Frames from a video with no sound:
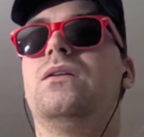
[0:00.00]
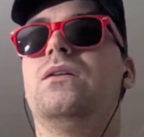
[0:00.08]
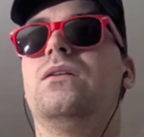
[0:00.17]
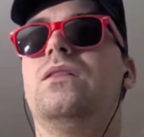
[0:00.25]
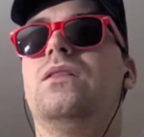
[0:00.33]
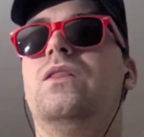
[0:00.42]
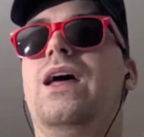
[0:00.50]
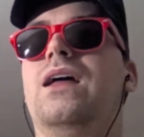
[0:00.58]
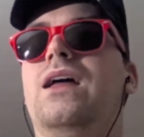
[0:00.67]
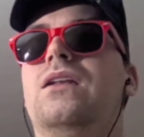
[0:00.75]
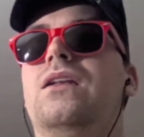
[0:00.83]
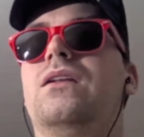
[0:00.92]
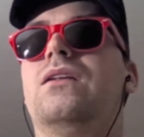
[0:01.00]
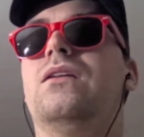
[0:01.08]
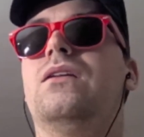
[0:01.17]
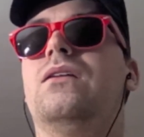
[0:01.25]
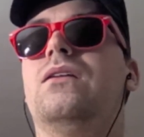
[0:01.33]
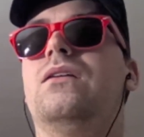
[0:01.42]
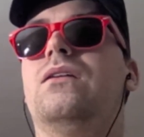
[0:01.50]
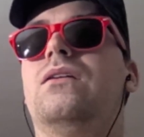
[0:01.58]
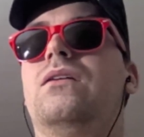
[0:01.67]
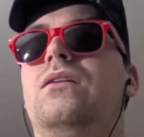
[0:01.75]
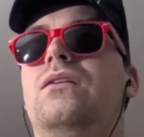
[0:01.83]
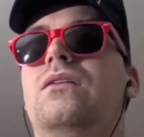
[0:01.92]
that,
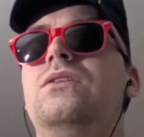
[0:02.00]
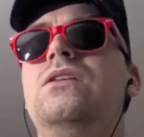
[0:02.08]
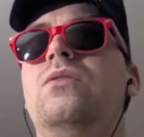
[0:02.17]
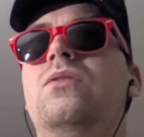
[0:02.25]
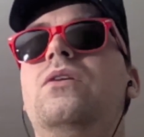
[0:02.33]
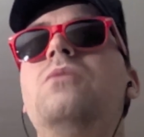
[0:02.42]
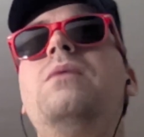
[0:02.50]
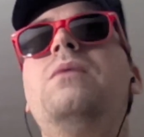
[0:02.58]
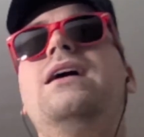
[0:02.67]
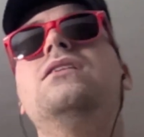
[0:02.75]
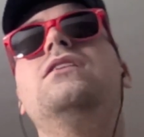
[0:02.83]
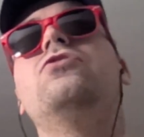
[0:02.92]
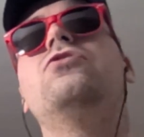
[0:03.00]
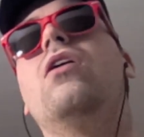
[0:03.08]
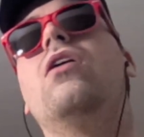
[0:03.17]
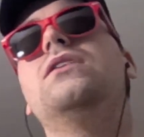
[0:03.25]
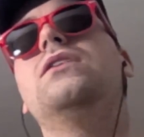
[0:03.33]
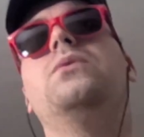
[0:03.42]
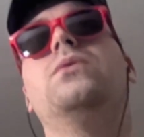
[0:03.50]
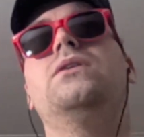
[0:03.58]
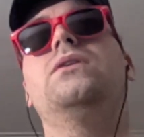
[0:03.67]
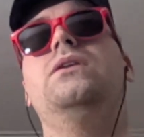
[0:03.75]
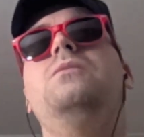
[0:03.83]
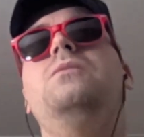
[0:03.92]
go back to the drawing board,
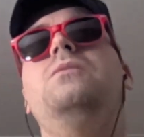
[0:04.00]
go back